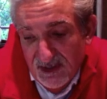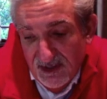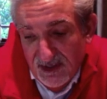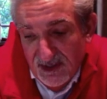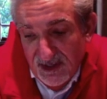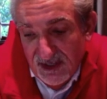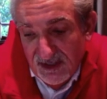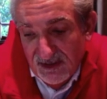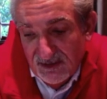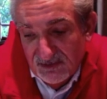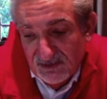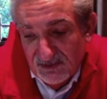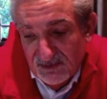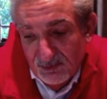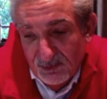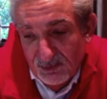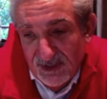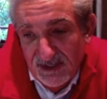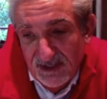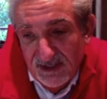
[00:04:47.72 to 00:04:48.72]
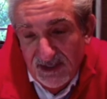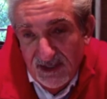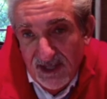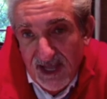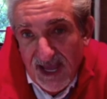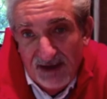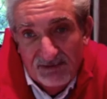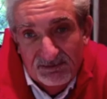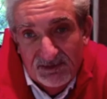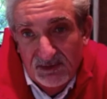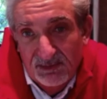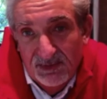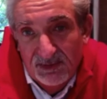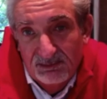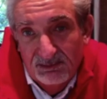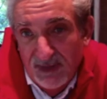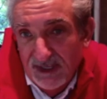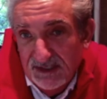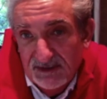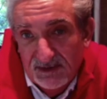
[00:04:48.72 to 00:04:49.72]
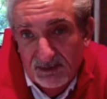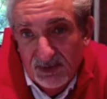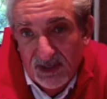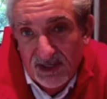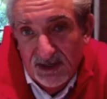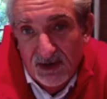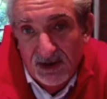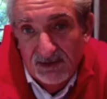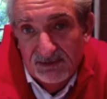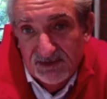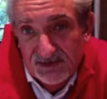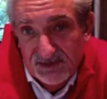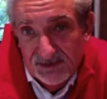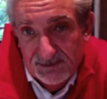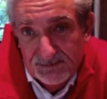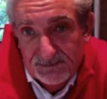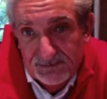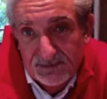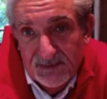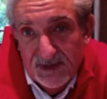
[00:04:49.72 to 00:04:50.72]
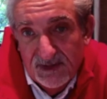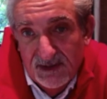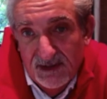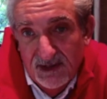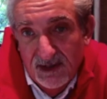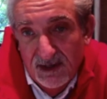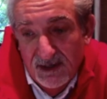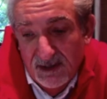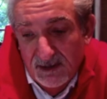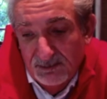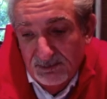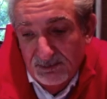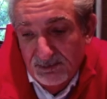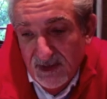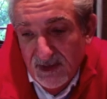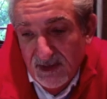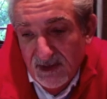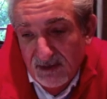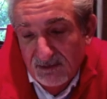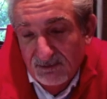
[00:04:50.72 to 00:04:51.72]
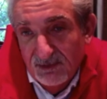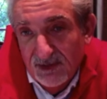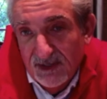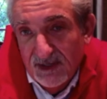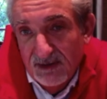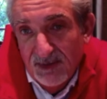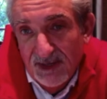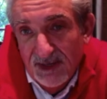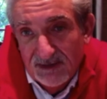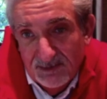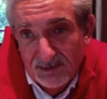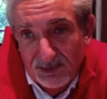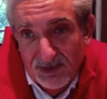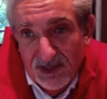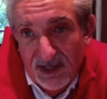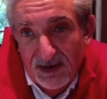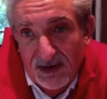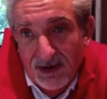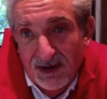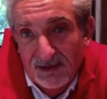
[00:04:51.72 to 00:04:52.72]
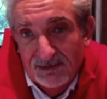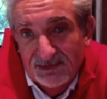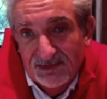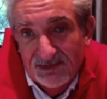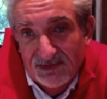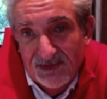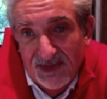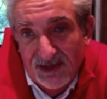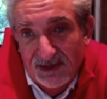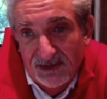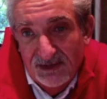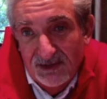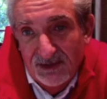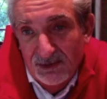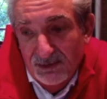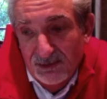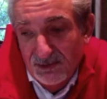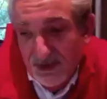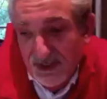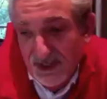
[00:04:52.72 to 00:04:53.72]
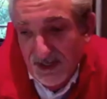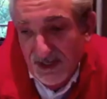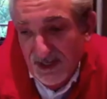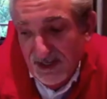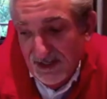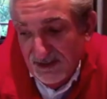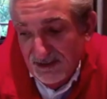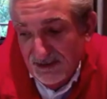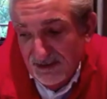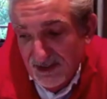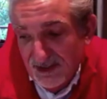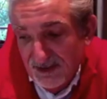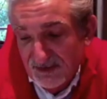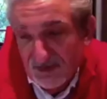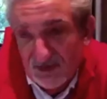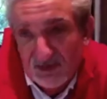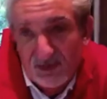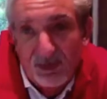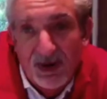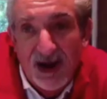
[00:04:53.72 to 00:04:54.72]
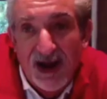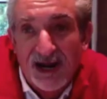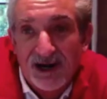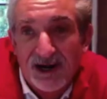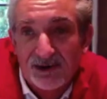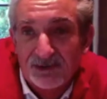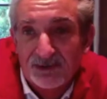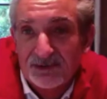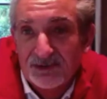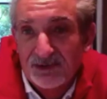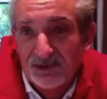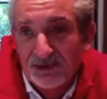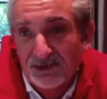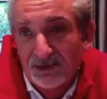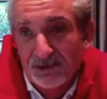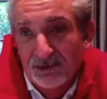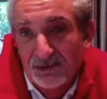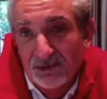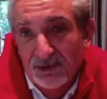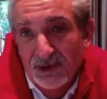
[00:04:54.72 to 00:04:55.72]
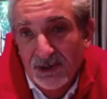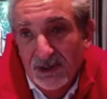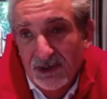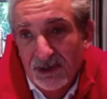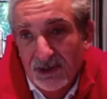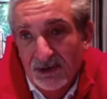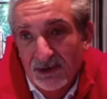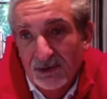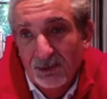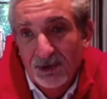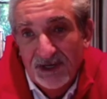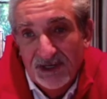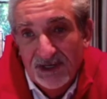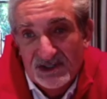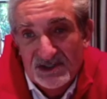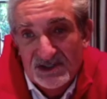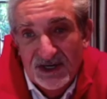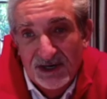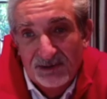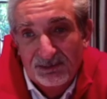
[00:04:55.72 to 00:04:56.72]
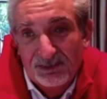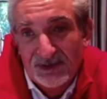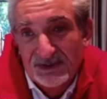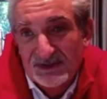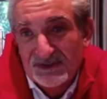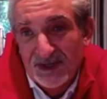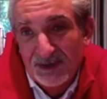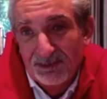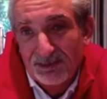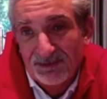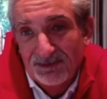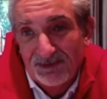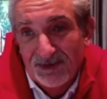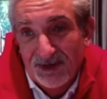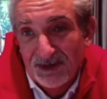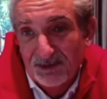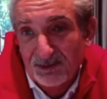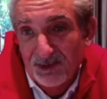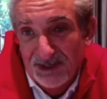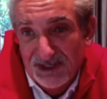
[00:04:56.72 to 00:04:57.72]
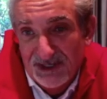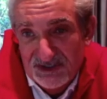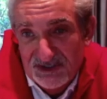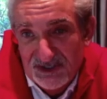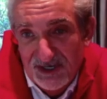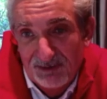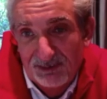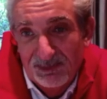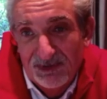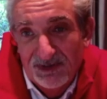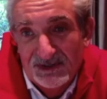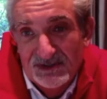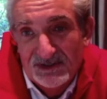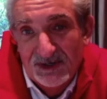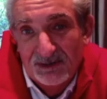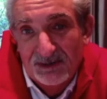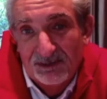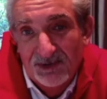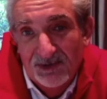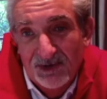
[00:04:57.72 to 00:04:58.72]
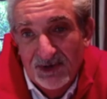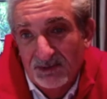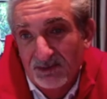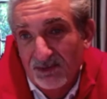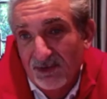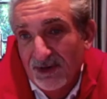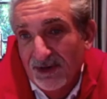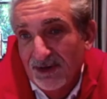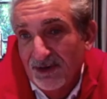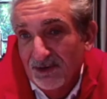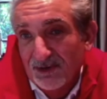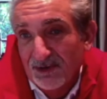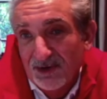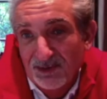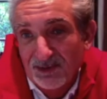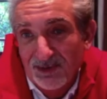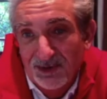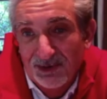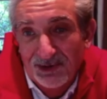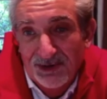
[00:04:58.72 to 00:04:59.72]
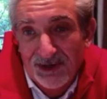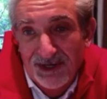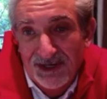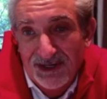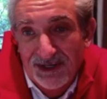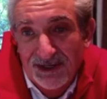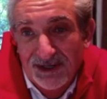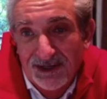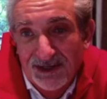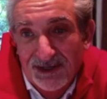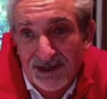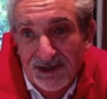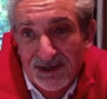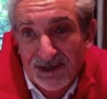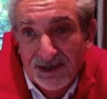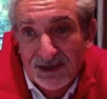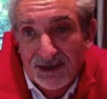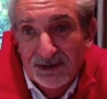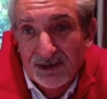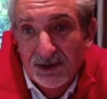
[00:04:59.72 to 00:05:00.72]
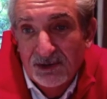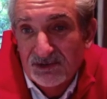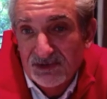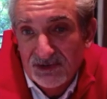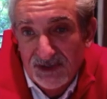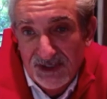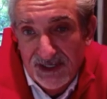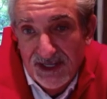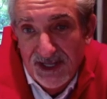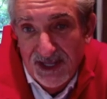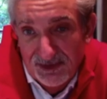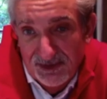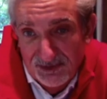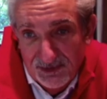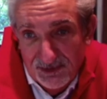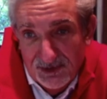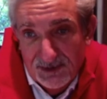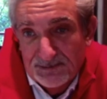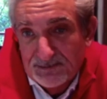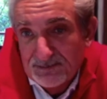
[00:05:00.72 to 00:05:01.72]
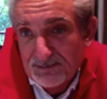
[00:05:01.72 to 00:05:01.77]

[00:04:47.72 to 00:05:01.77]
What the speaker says: as we have to make the playoffs. If we can make the playoffs, then you can aspire to winning a championship. If you can win a championship, you can bring your community closer together.